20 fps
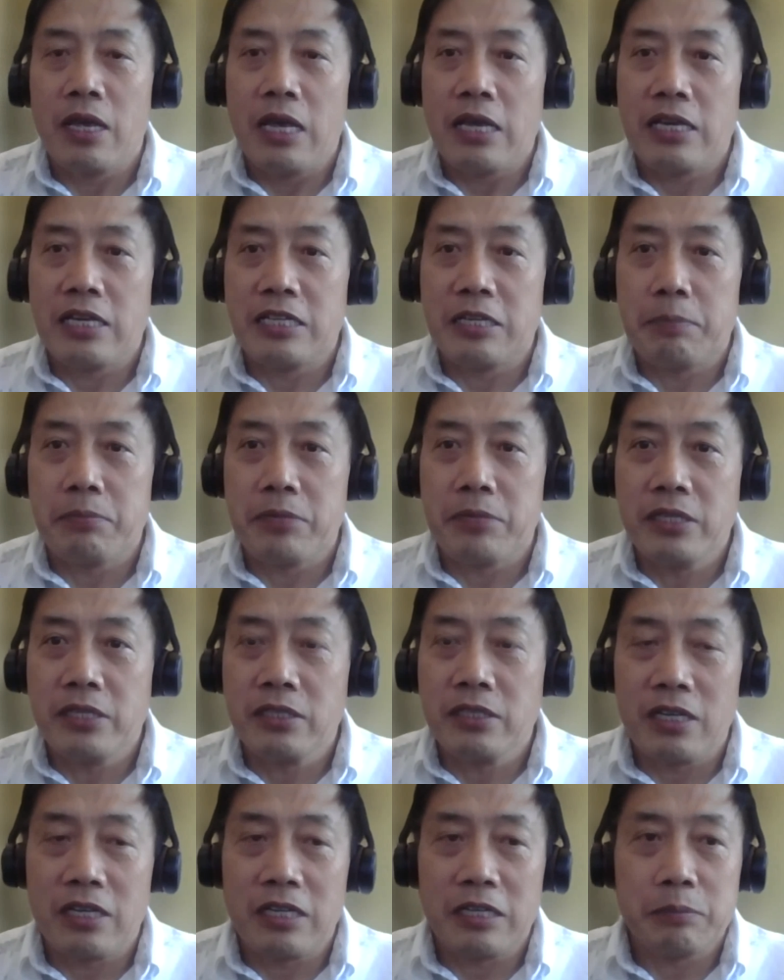In the
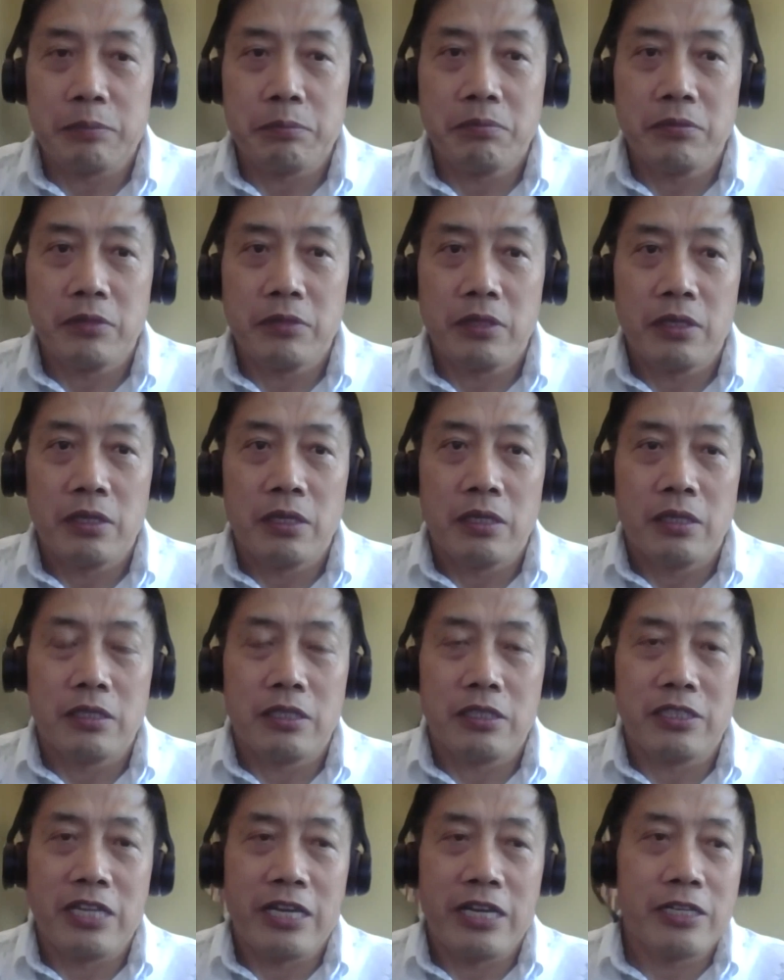meantime, the
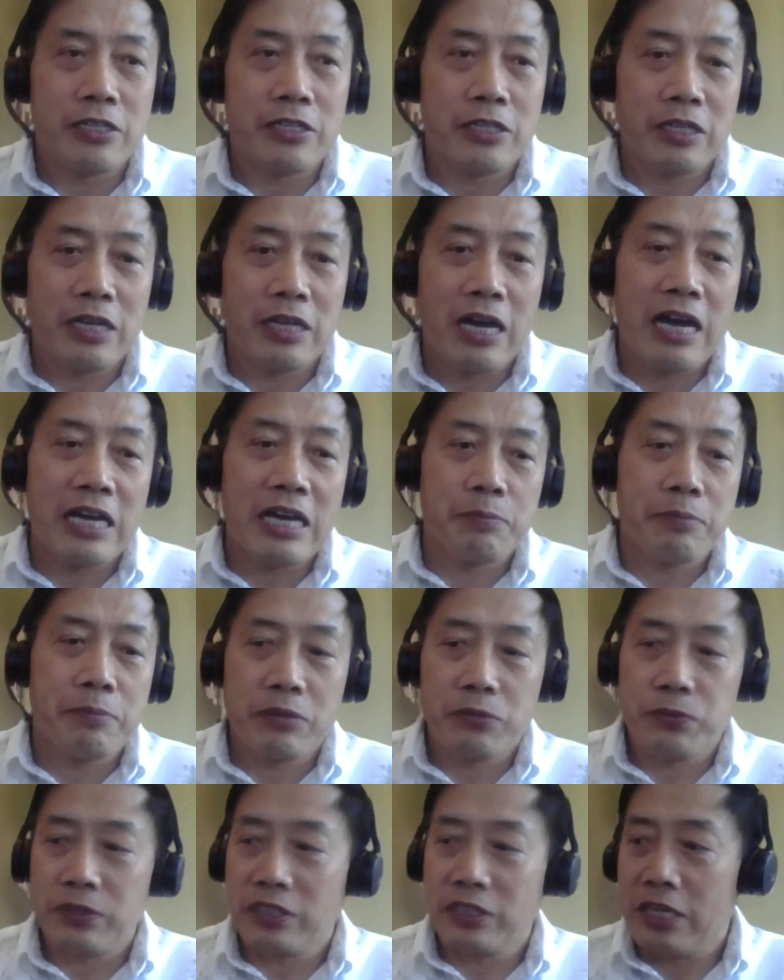data, high
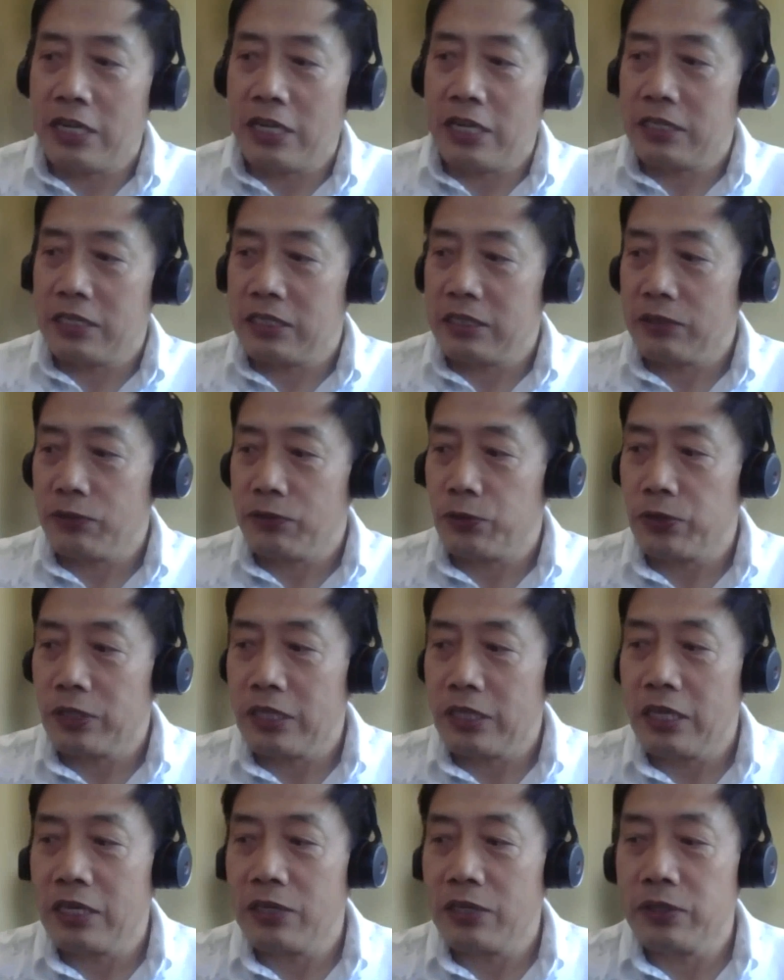bandwidth data
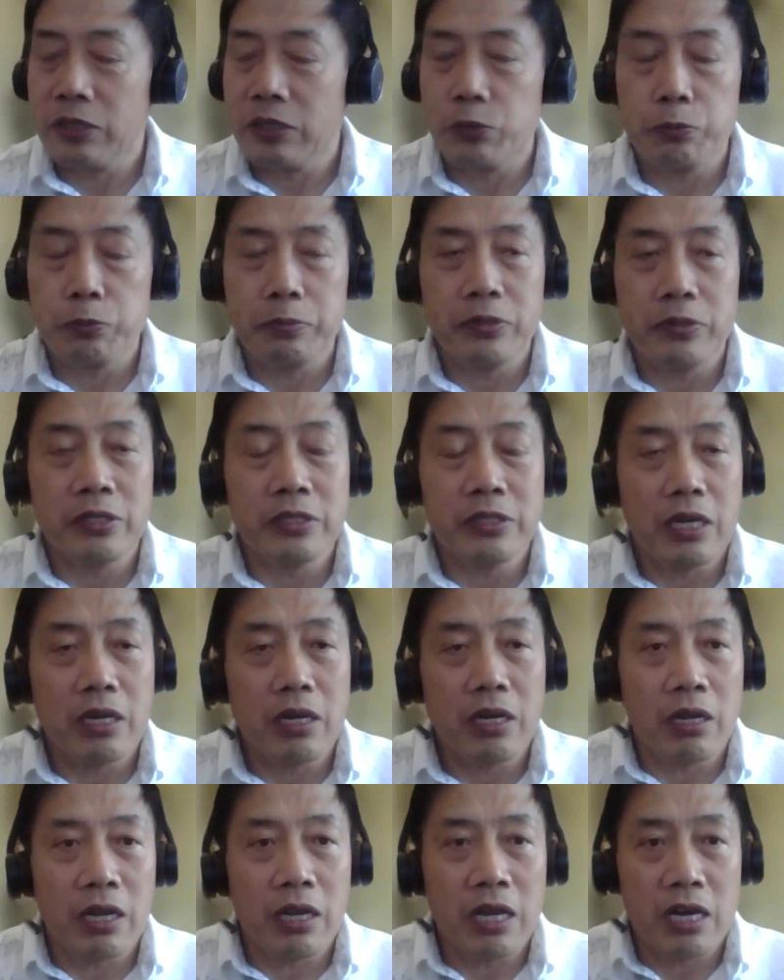will burn
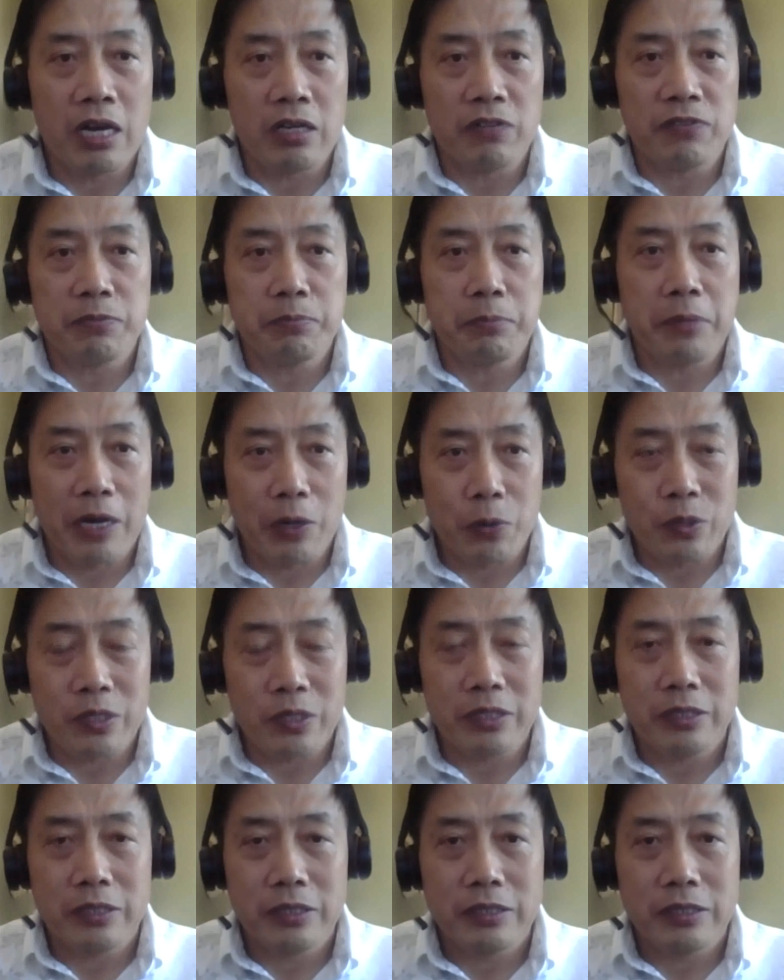a lot of power.